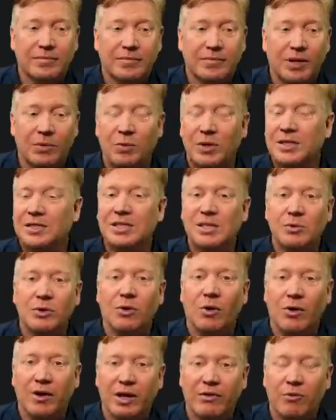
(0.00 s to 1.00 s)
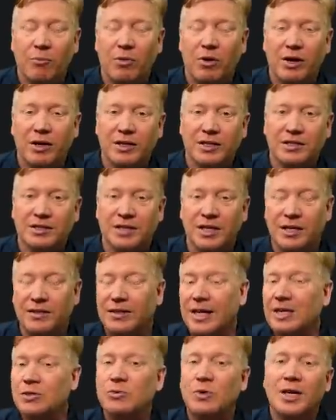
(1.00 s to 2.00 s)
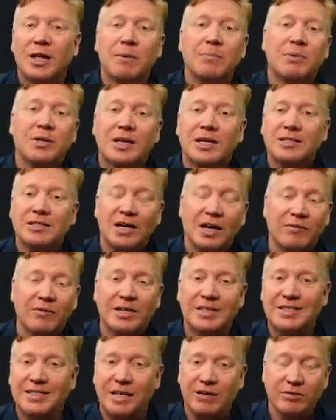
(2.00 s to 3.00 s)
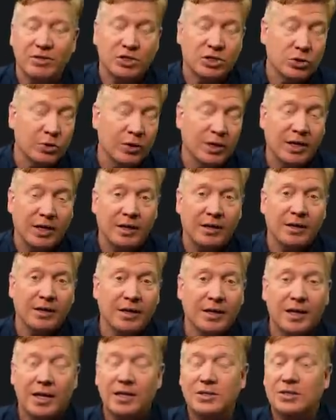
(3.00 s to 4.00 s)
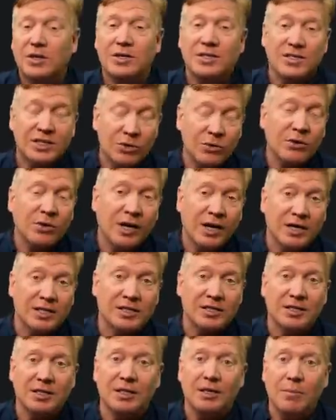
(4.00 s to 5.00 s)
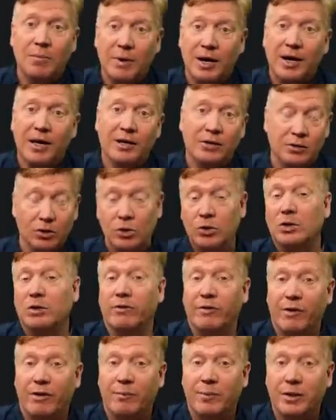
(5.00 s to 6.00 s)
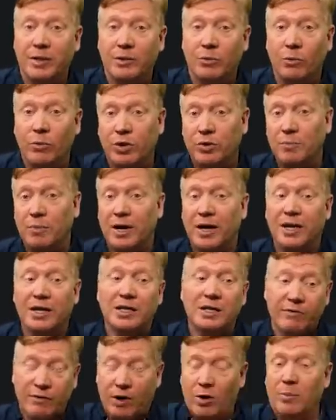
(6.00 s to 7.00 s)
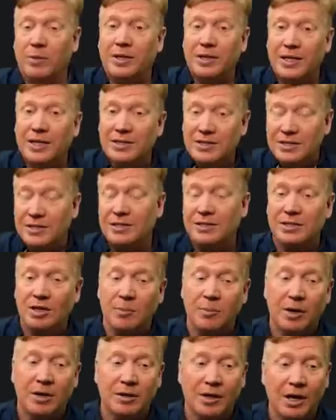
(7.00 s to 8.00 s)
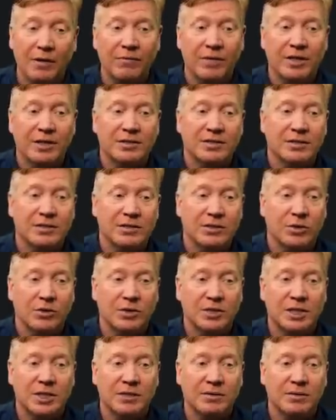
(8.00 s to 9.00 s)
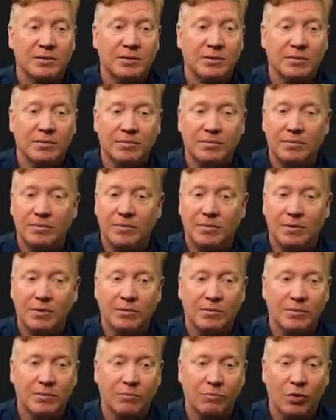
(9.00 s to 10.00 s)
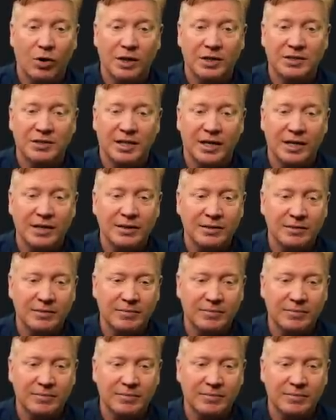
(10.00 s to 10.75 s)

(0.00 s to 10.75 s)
and we can see we already have a product skit. That's what npx Convex Dev is doing. It's synchronizing my local development with my development instance up on Convex. So let's hit product skit.